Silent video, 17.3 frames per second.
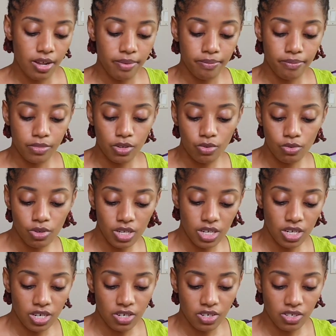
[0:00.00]
New
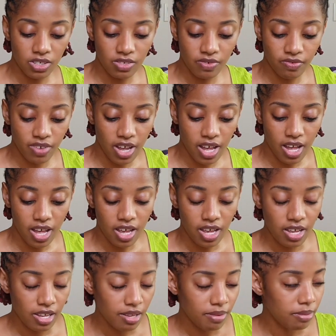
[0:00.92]
Year's
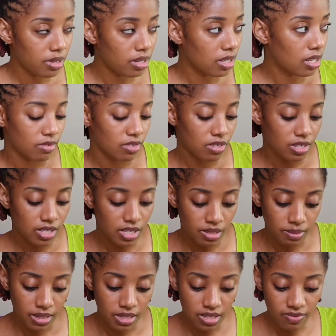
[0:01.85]
vibe,
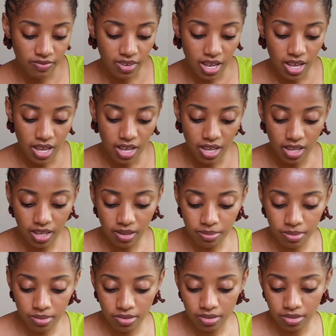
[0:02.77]
Christmas
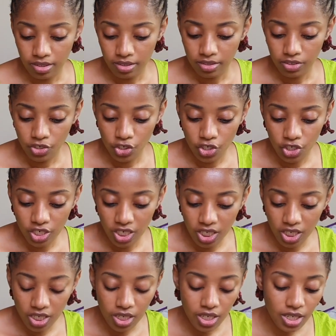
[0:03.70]
vibe,
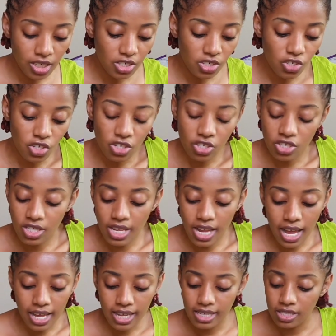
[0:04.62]
chic. It's just
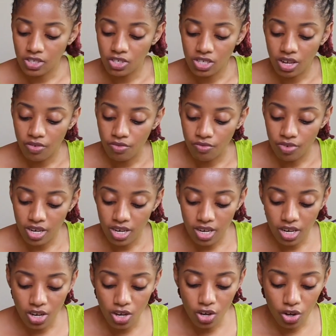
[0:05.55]
nice. It's a
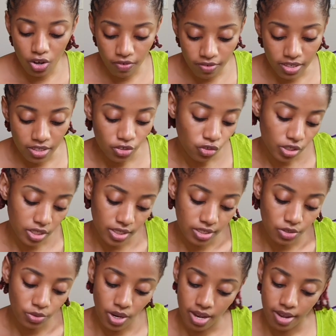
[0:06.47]
really lovely
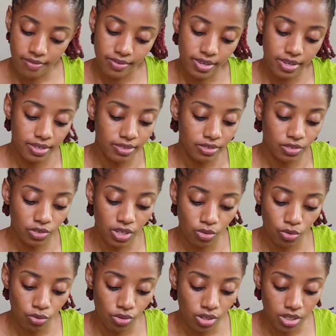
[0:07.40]
dress right around. It's gonna
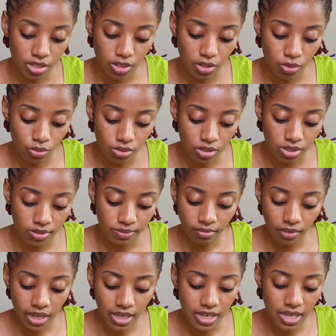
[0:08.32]
look really cute.
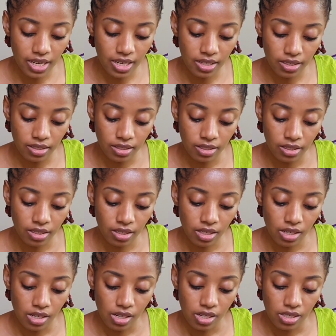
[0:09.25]
And then
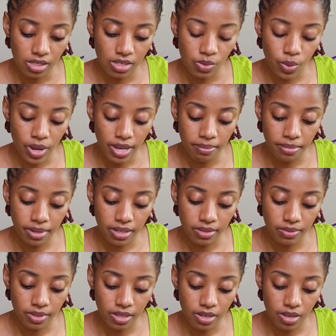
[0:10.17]
this white
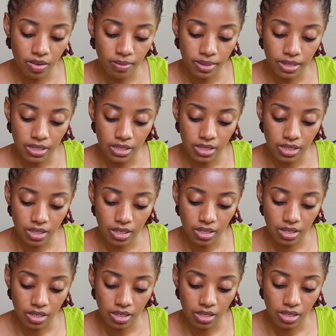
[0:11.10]
man went come and say,